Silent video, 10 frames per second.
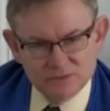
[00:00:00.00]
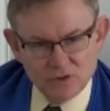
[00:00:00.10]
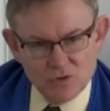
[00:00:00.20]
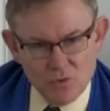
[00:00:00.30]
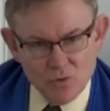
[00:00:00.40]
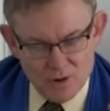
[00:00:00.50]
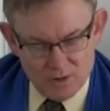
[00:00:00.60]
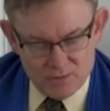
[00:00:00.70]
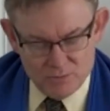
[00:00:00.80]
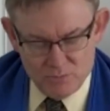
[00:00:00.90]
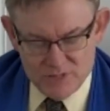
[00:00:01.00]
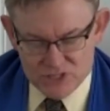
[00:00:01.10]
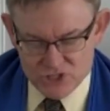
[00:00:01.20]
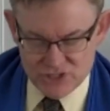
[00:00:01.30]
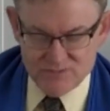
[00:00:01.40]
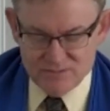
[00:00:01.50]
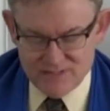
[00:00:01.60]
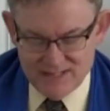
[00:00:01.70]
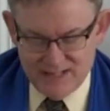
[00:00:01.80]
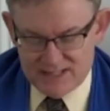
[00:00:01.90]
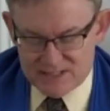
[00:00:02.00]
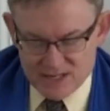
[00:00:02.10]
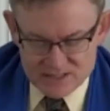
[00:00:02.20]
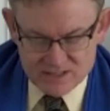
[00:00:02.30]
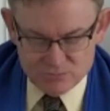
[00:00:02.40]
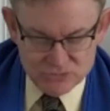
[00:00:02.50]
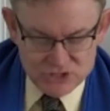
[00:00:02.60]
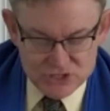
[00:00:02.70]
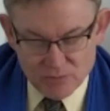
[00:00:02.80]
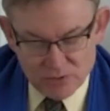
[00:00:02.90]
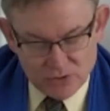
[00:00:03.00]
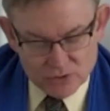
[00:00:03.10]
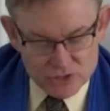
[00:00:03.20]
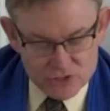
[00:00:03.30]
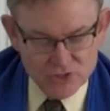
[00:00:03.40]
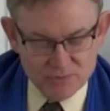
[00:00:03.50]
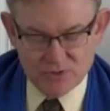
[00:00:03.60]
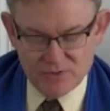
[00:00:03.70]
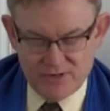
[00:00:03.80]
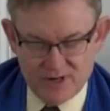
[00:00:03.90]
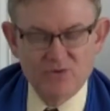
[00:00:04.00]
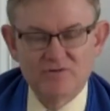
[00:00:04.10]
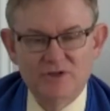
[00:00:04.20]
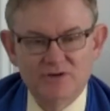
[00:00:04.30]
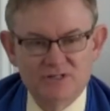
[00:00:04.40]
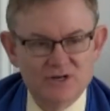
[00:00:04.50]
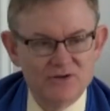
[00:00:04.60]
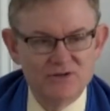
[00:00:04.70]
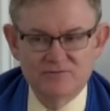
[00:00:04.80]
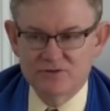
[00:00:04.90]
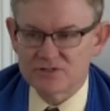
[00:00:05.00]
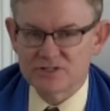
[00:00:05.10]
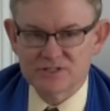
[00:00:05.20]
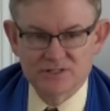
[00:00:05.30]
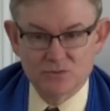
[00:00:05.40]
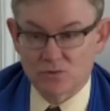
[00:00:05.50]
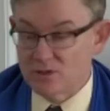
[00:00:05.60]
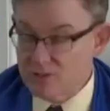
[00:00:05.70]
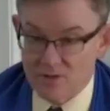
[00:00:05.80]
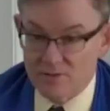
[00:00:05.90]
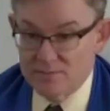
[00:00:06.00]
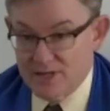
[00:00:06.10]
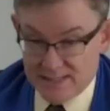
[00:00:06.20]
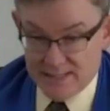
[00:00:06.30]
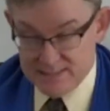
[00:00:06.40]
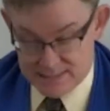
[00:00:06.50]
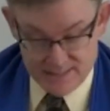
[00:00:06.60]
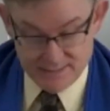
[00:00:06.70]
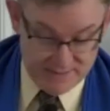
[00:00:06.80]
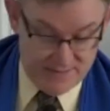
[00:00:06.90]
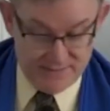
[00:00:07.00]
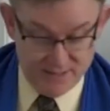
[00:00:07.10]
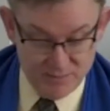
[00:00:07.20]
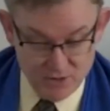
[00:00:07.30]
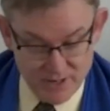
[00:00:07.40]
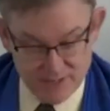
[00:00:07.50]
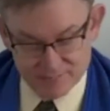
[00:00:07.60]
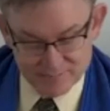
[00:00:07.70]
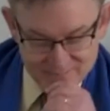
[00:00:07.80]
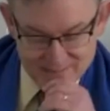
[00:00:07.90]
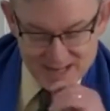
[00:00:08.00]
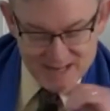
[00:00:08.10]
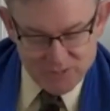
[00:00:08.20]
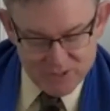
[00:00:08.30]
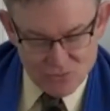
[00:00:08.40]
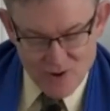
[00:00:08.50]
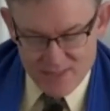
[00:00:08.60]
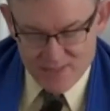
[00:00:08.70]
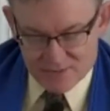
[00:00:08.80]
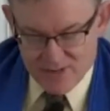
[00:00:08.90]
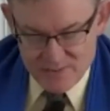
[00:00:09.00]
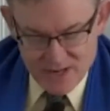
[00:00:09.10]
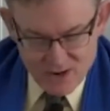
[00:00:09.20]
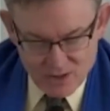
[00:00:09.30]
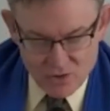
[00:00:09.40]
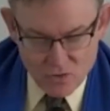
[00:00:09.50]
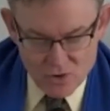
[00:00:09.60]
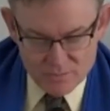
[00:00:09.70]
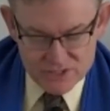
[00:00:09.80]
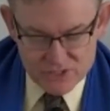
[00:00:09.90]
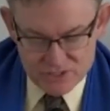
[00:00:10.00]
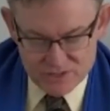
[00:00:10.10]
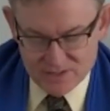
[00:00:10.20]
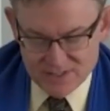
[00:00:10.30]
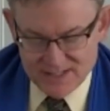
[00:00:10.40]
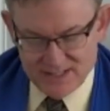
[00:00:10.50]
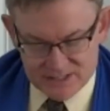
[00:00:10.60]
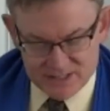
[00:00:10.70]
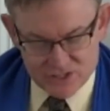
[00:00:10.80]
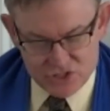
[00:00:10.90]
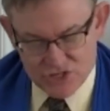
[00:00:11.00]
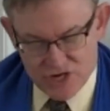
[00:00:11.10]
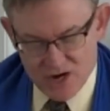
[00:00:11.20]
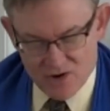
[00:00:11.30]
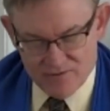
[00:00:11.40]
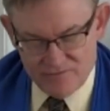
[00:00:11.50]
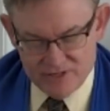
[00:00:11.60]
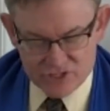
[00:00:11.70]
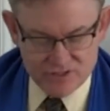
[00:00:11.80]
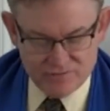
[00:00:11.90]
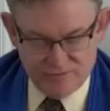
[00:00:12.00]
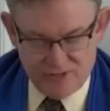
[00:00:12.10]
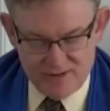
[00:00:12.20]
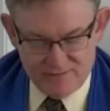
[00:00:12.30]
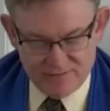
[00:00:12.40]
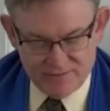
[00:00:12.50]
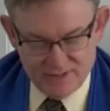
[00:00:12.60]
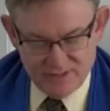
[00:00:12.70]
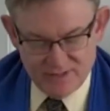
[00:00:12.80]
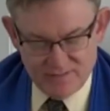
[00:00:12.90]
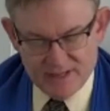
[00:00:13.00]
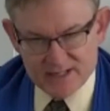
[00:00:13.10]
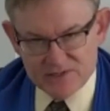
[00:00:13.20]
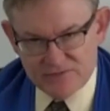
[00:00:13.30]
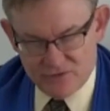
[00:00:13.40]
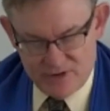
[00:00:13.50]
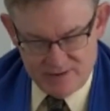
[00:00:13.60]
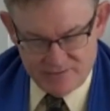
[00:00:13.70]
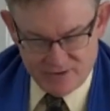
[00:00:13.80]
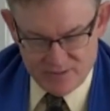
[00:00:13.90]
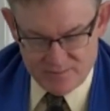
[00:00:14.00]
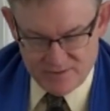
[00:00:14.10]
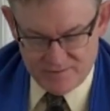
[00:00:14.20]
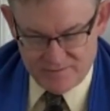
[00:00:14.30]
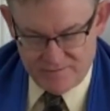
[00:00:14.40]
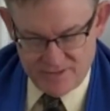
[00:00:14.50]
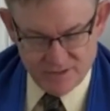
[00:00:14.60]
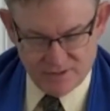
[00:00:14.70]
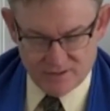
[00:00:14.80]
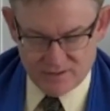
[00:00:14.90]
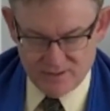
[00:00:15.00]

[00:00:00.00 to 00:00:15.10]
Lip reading: core mission is not to double or triple the number of Unitarian Universalists in the world, although I'm not against that. I think that'd be great. But rather, maybe our core mission is to share a vision of life that is free from fear,